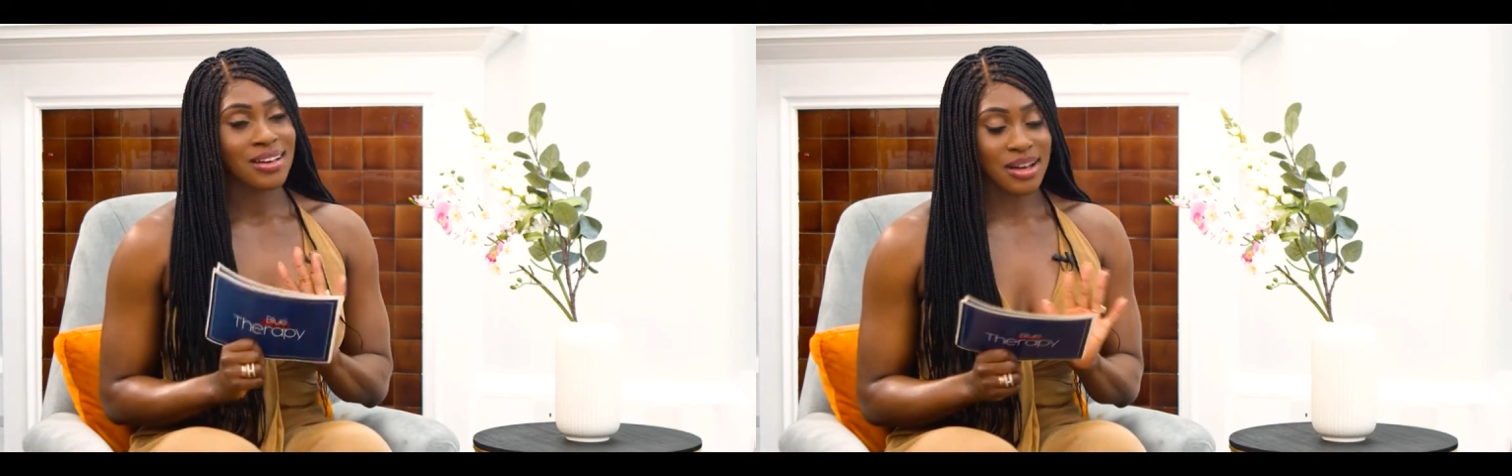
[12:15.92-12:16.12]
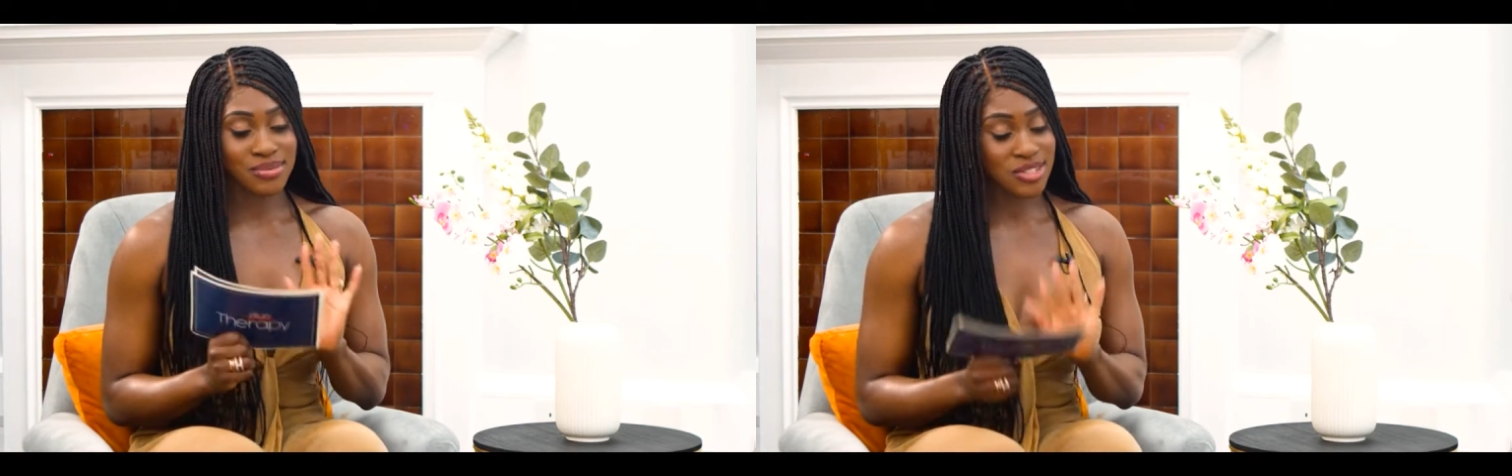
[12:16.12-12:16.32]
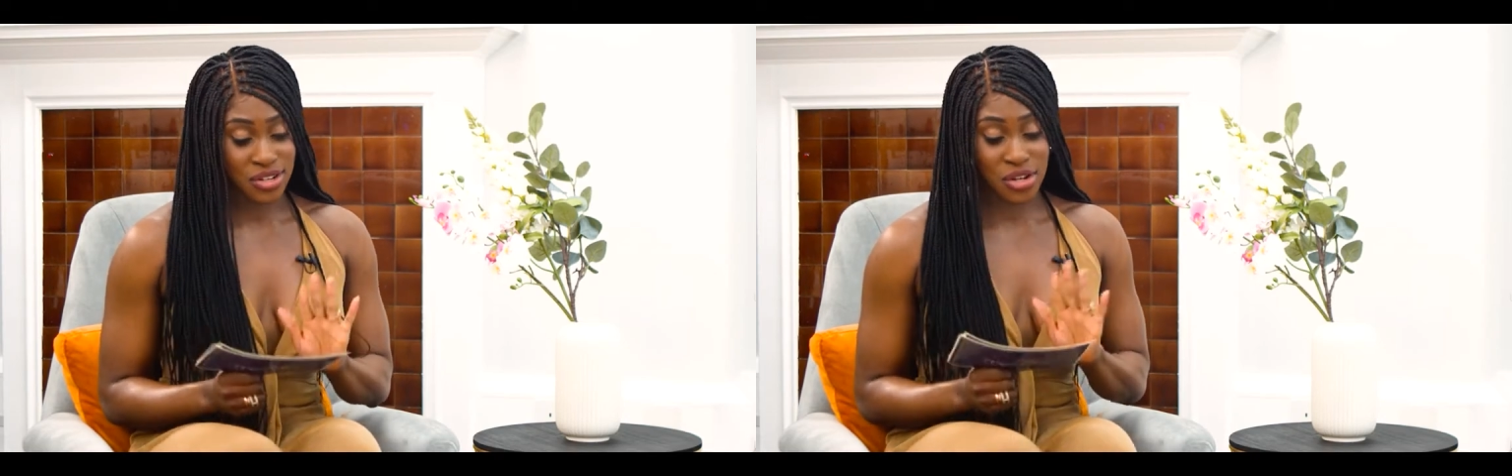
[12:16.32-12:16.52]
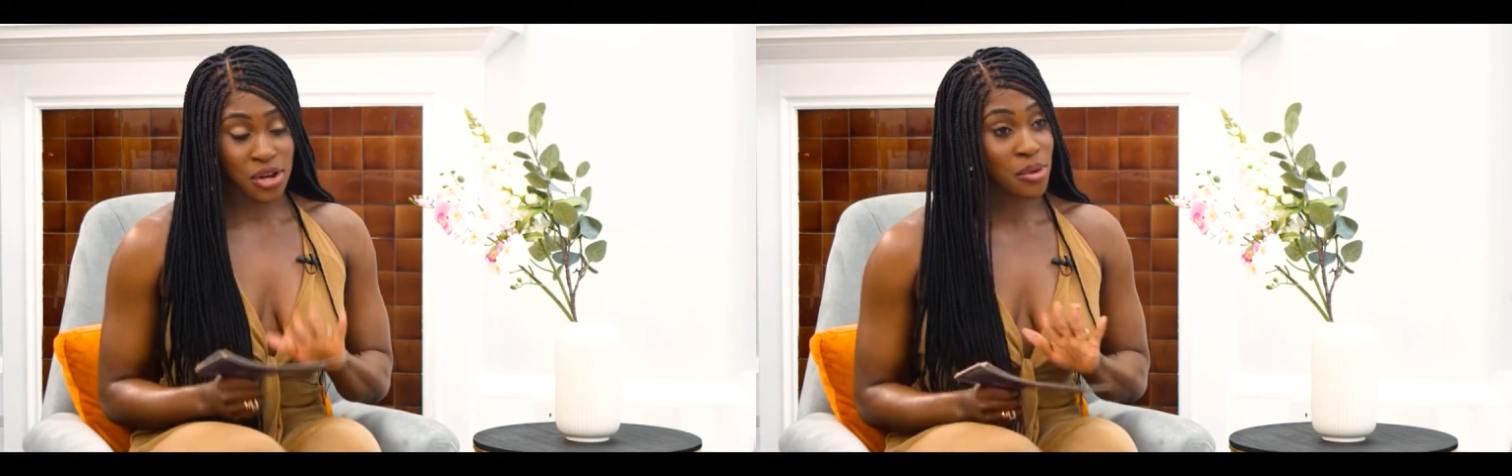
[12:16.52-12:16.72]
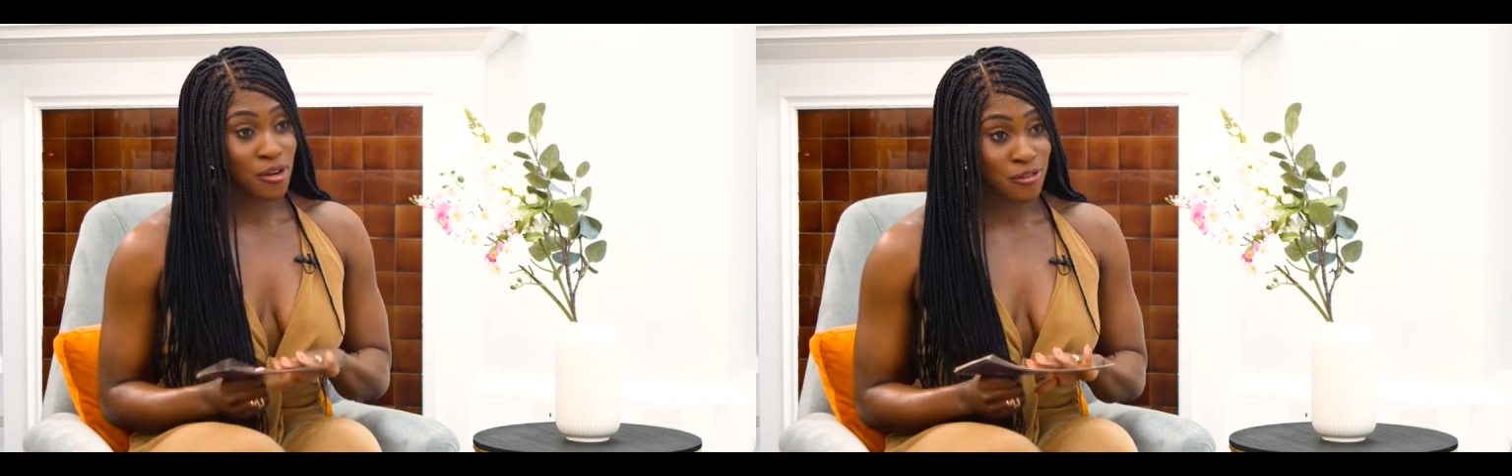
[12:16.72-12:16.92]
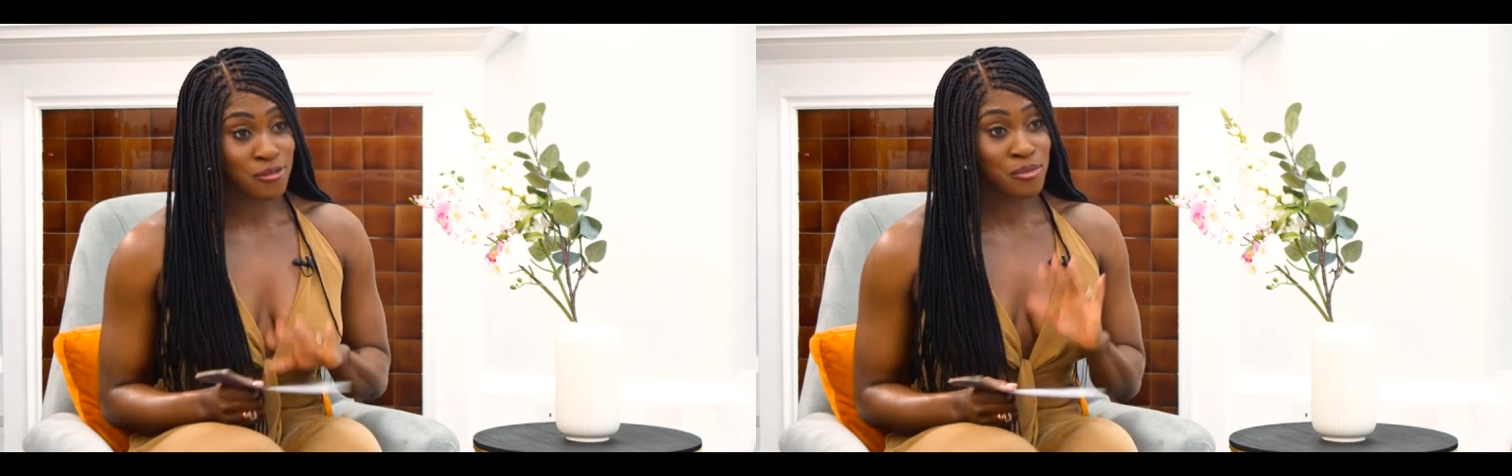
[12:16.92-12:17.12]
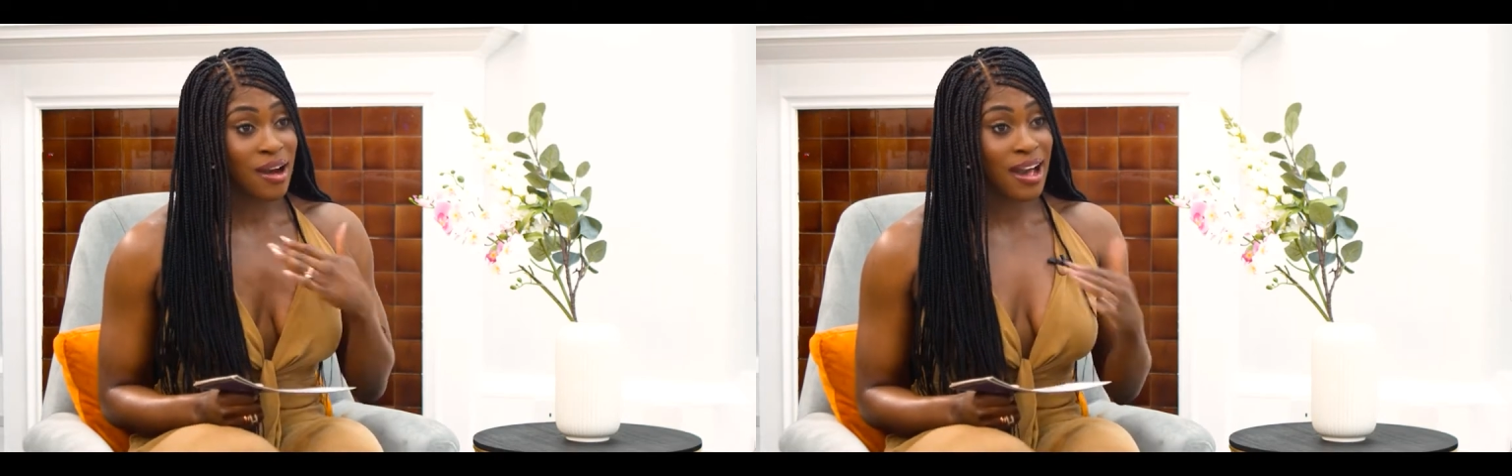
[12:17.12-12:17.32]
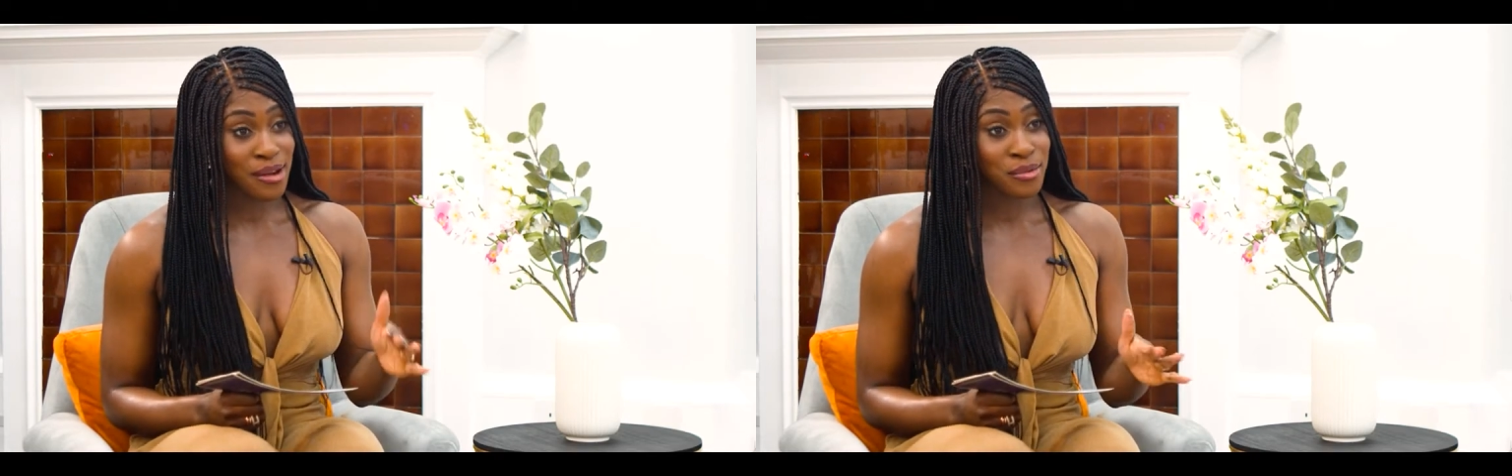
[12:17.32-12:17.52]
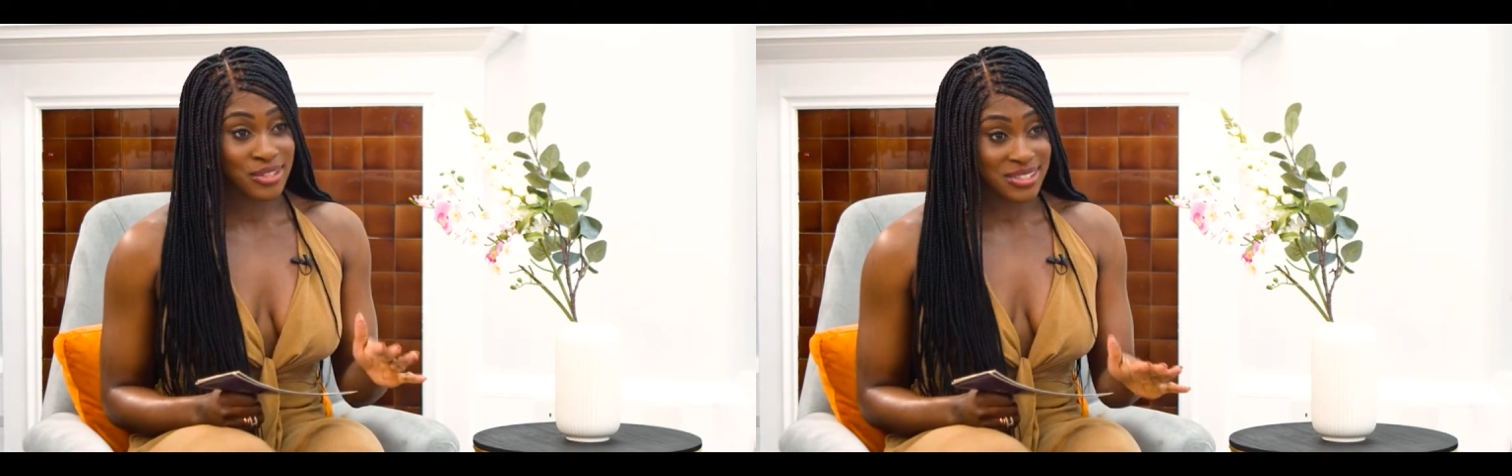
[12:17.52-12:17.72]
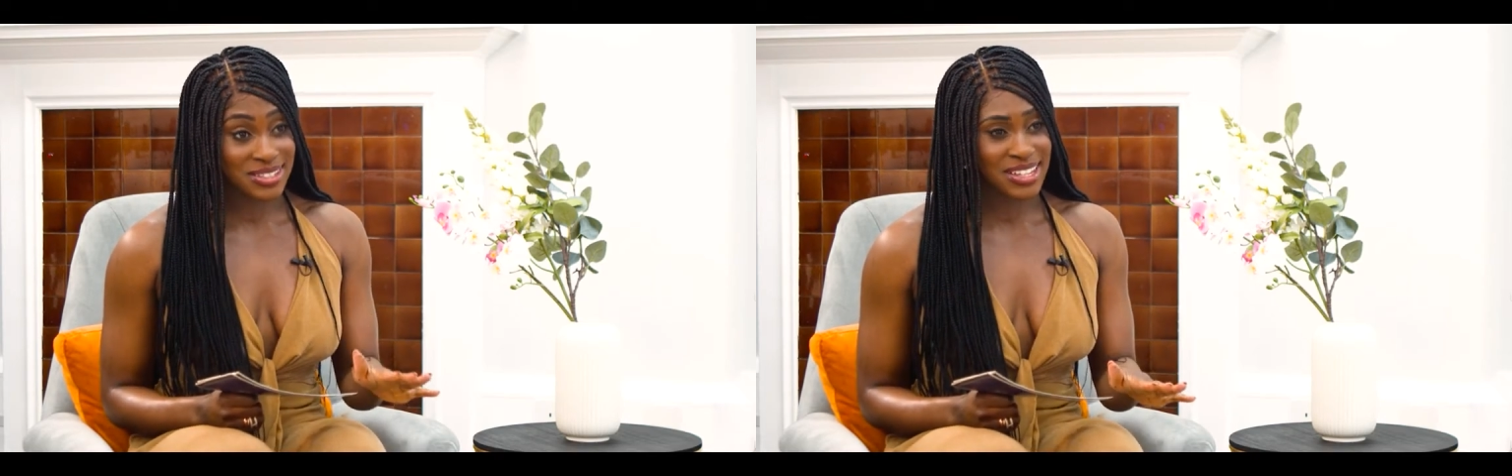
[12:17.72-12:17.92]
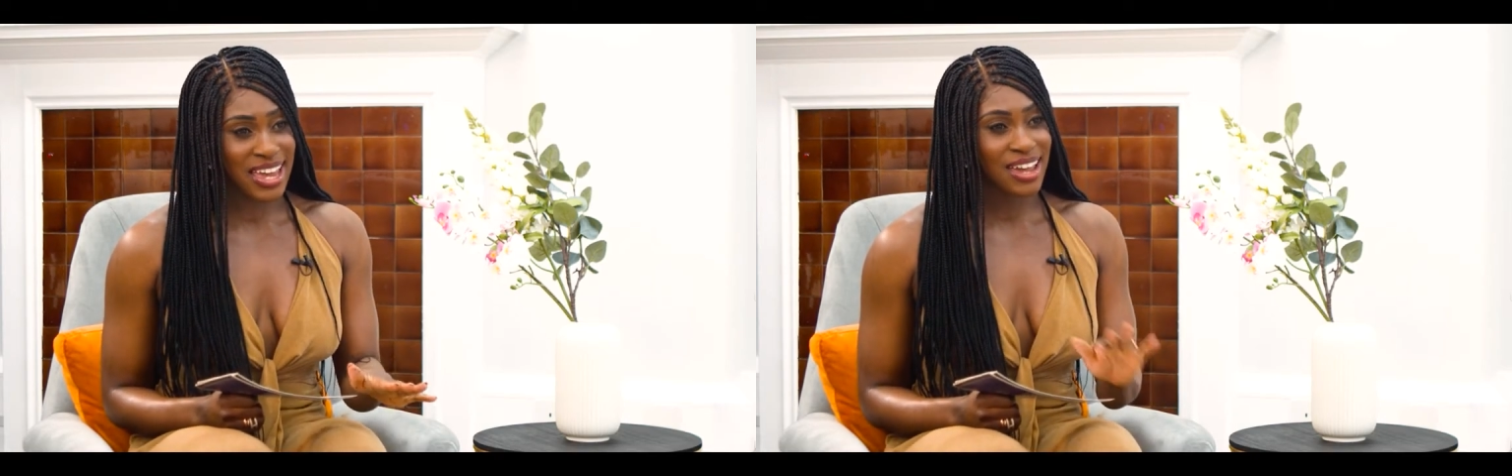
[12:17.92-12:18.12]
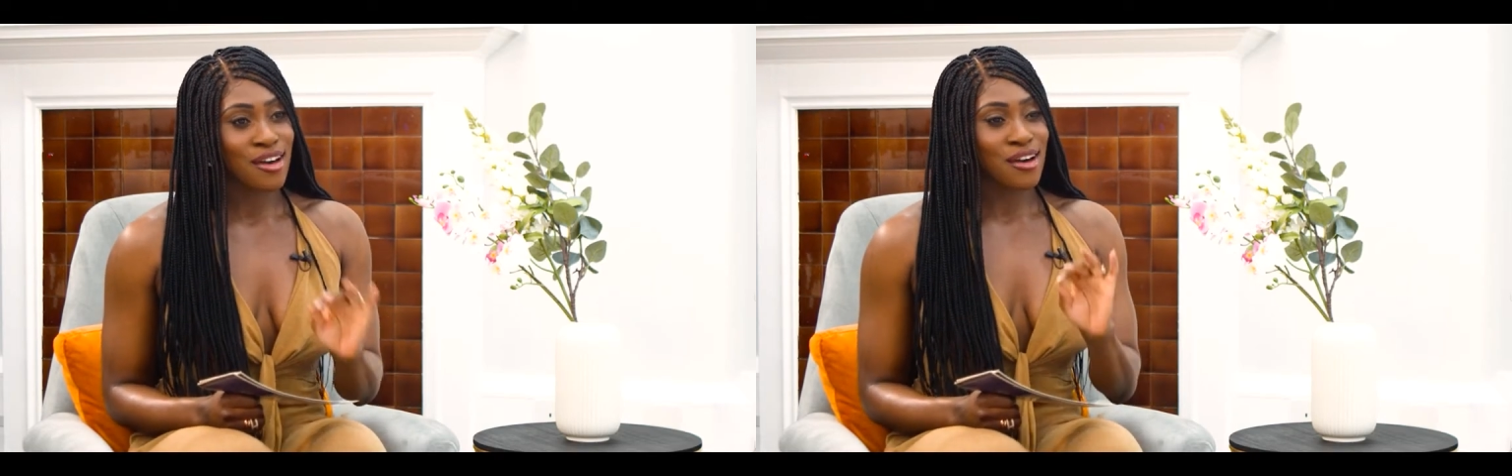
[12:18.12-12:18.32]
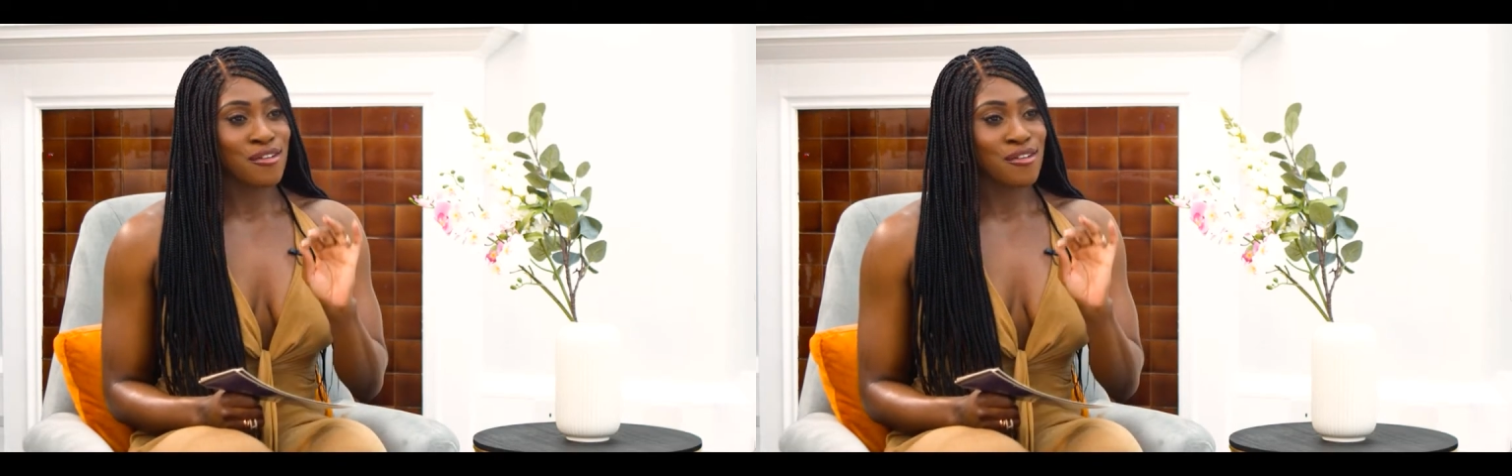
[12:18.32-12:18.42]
I'm just going to go off what I want to say.